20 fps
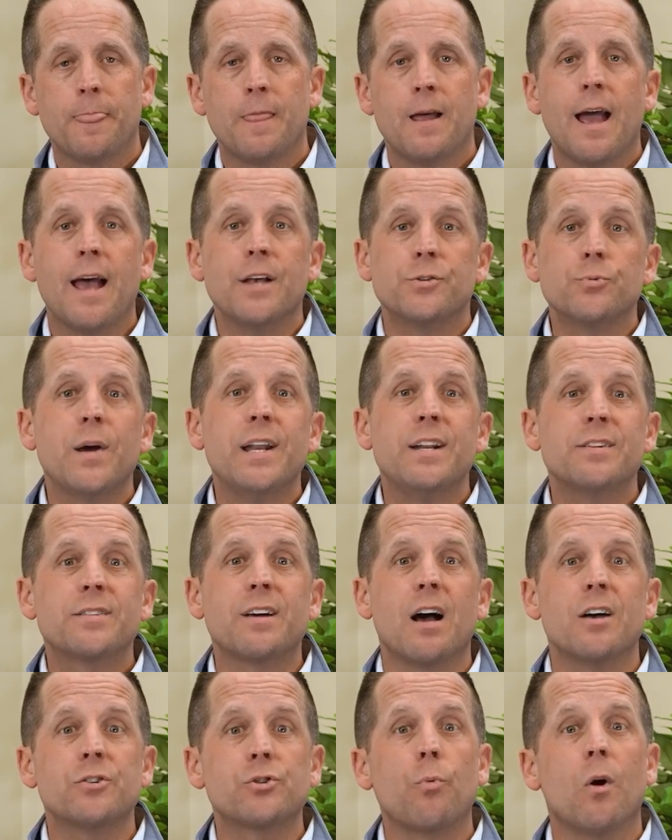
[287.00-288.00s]
As we
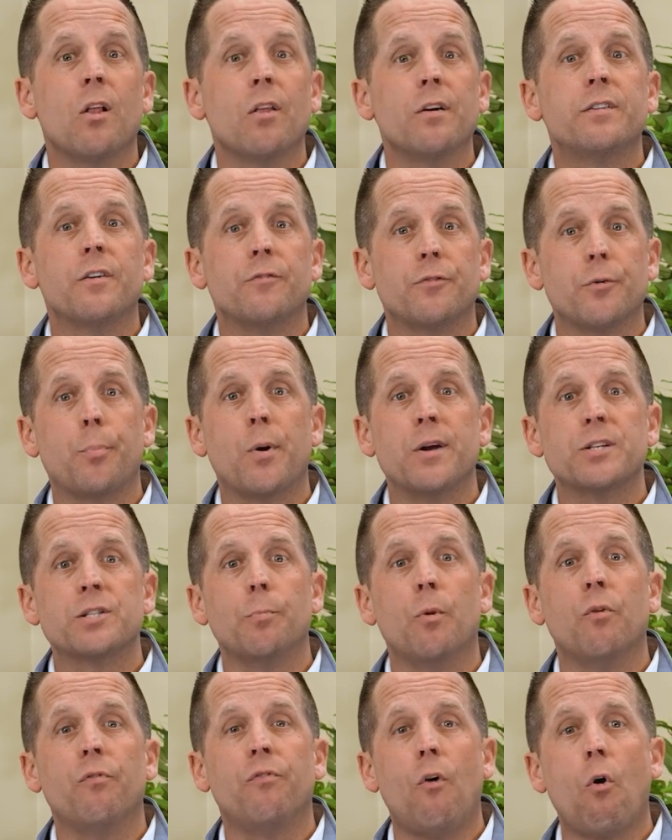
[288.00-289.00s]
discussed relative to
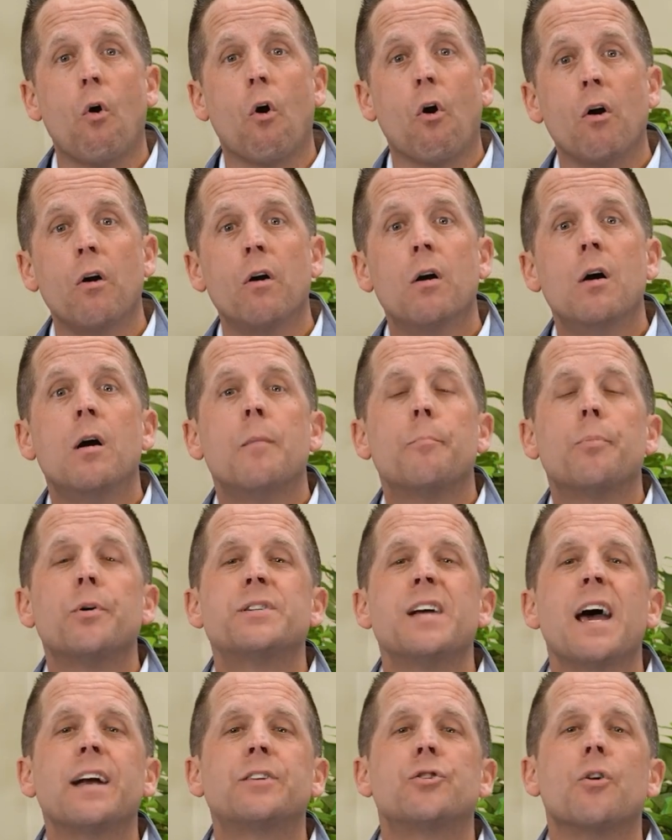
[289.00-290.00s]
Principle 4,
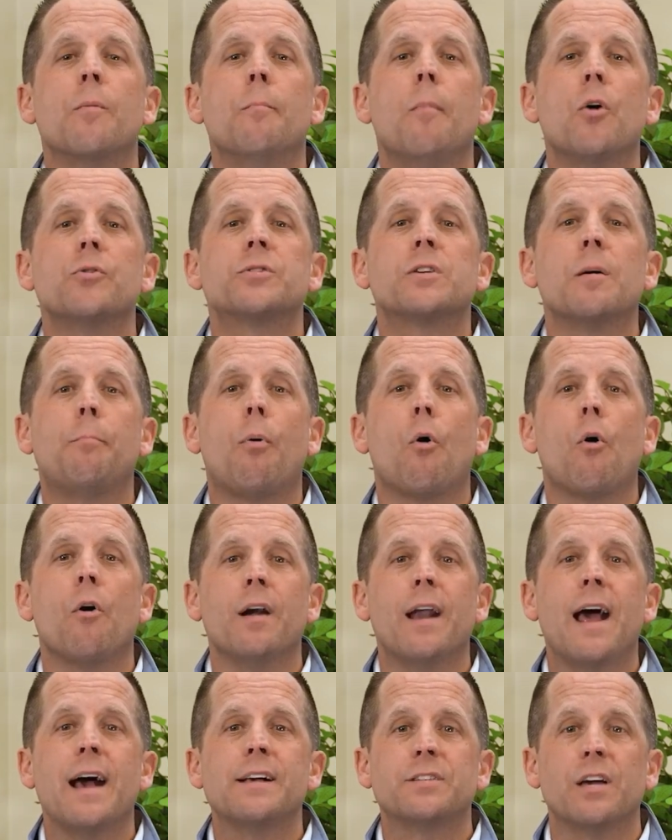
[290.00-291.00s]
protect your most
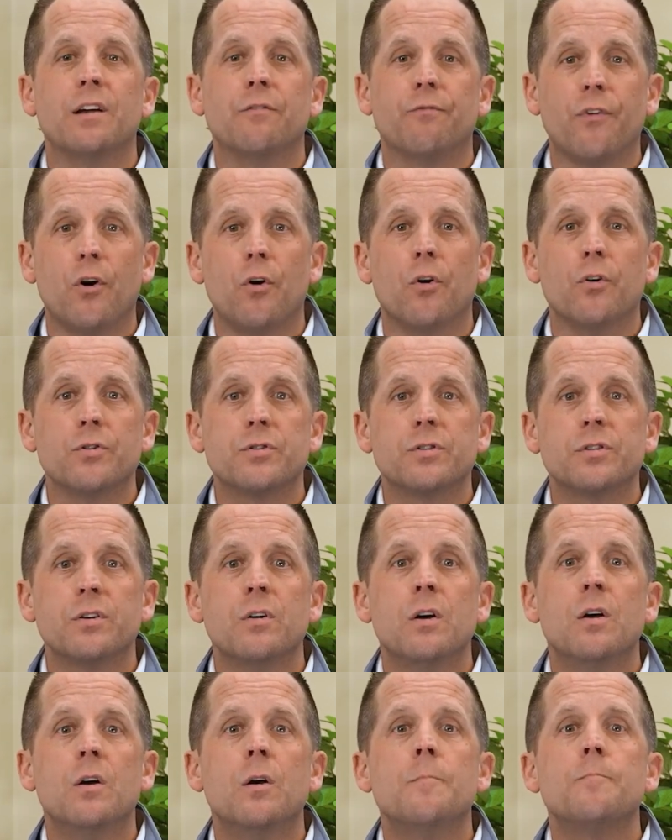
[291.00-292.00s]
important asset first,
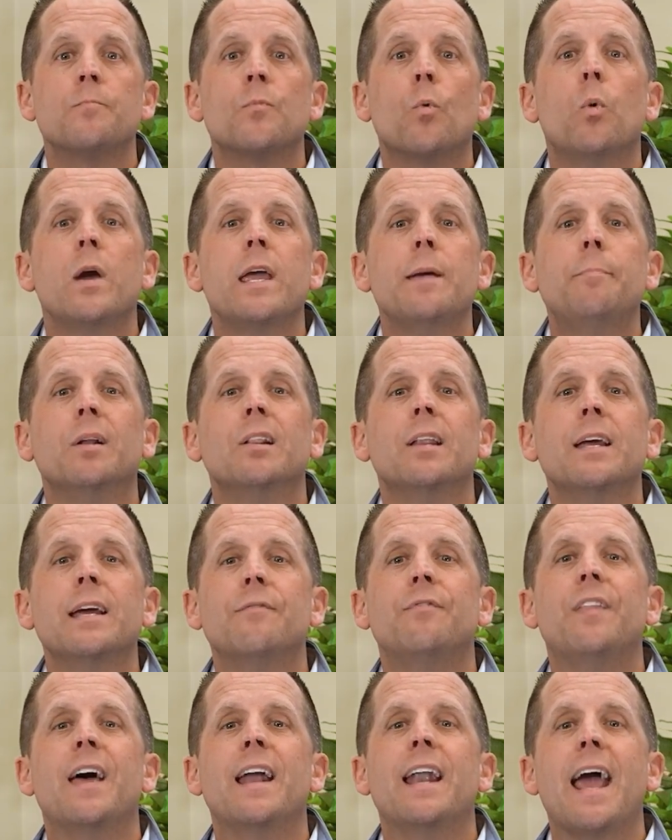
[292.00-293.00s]
we
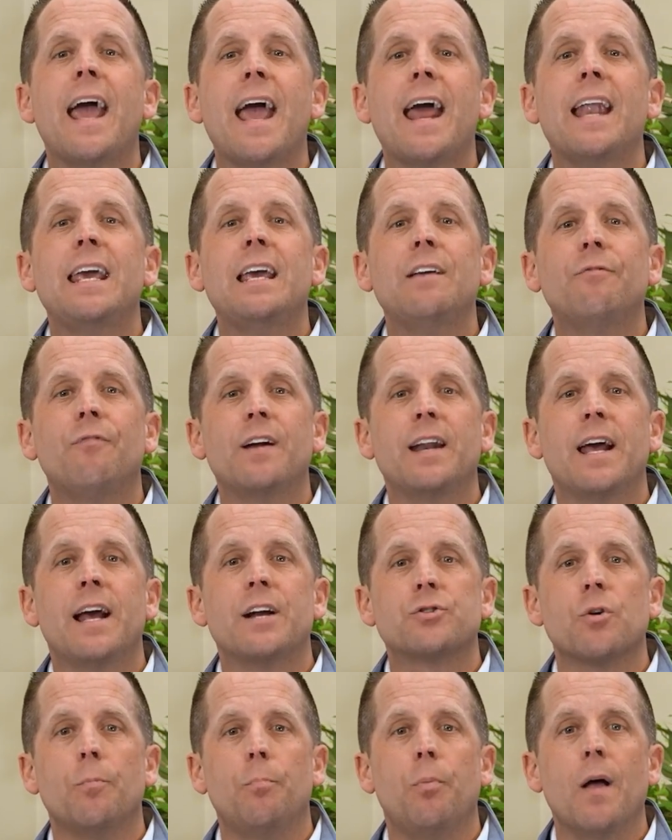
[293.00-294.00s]
believe that any
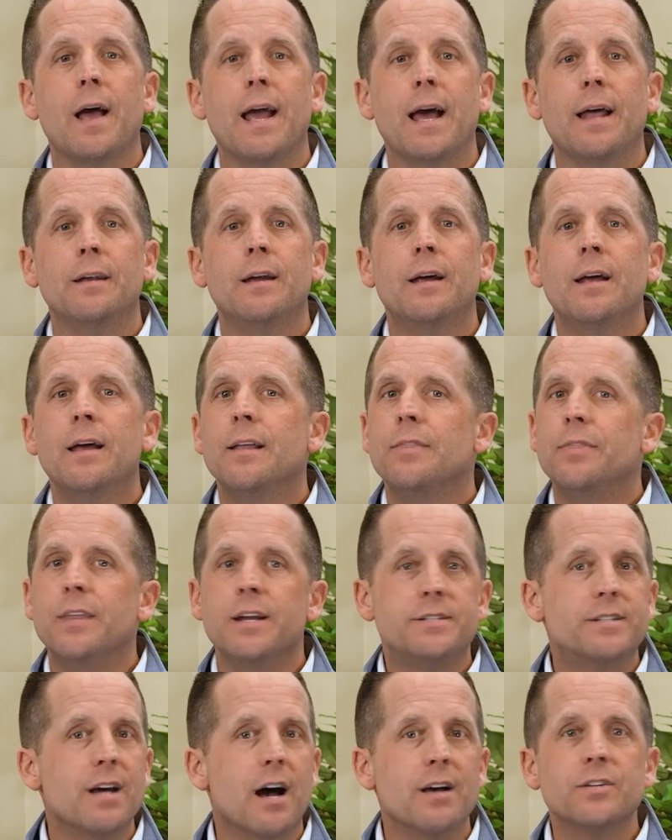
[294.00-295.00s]
financial plan
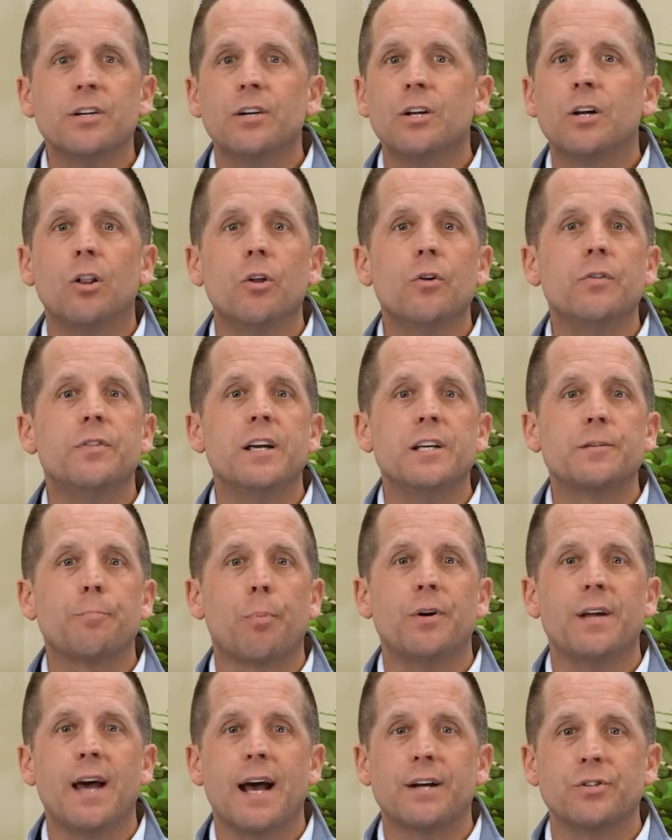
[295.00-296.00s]
that doesn't include these
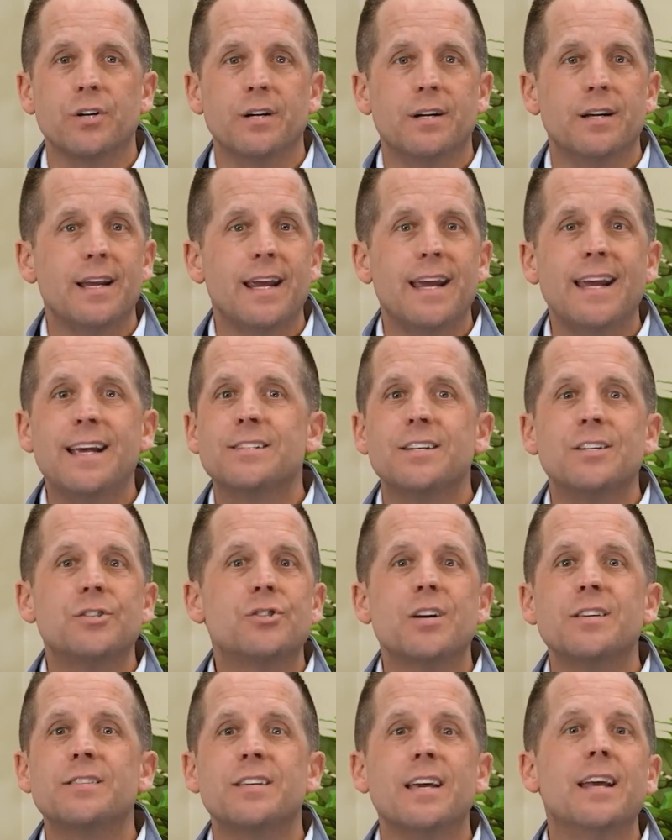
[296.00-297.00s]
protections isn't
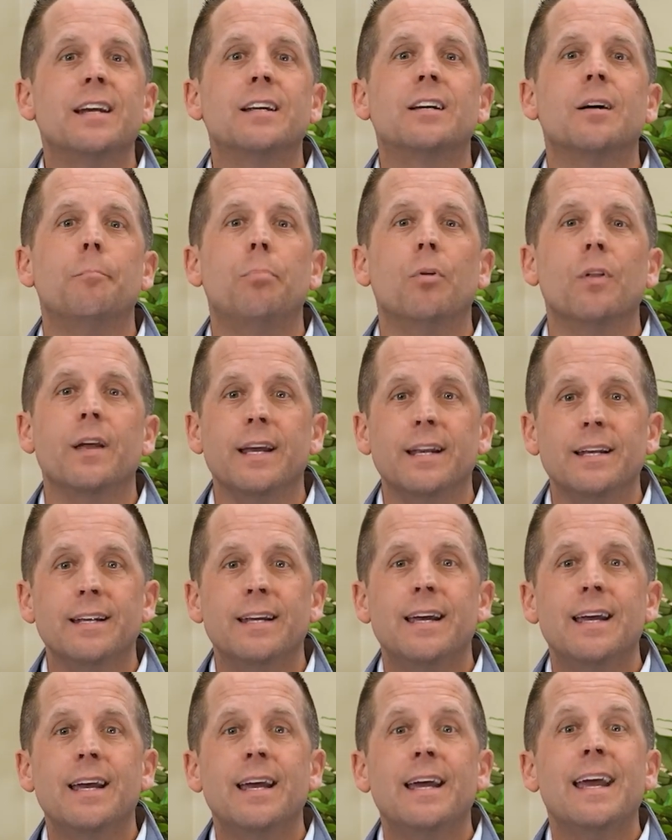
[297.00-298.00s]
just incomplete,
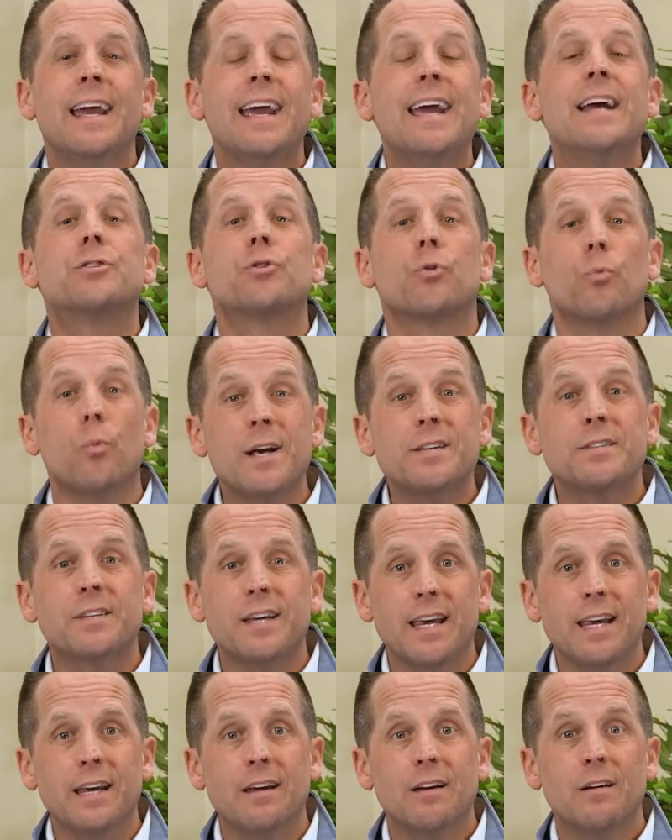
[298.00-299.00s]
it's
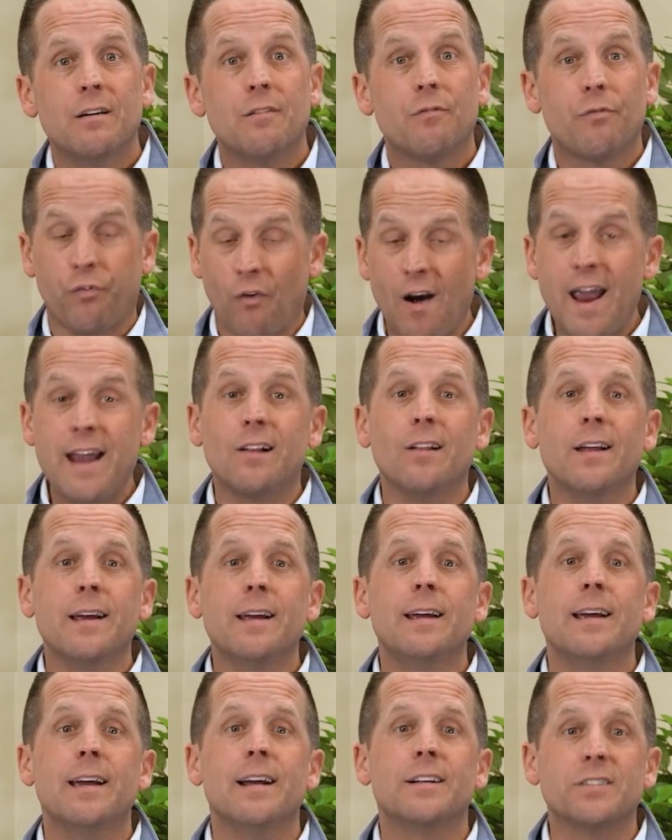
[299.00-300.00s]
risky.
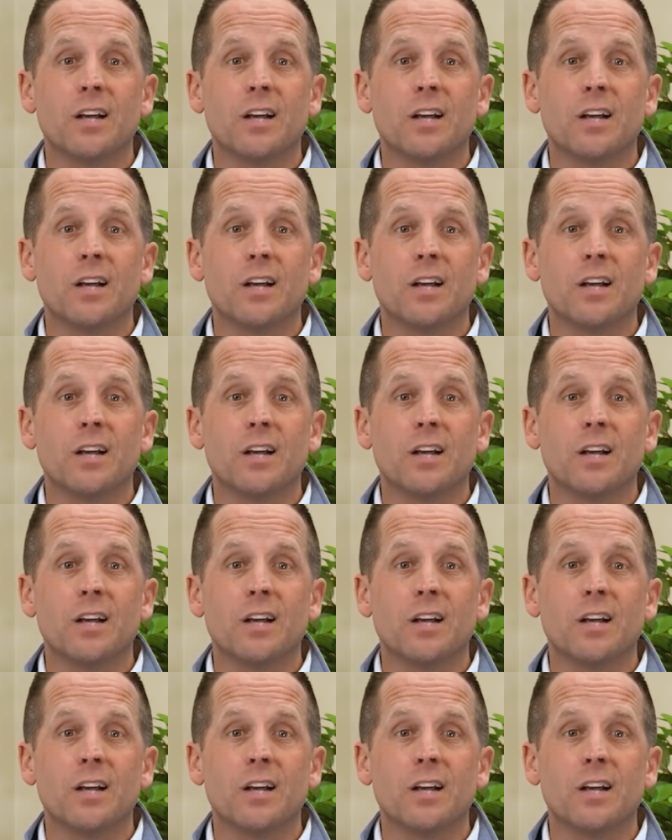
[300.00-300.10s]
Frankly, it's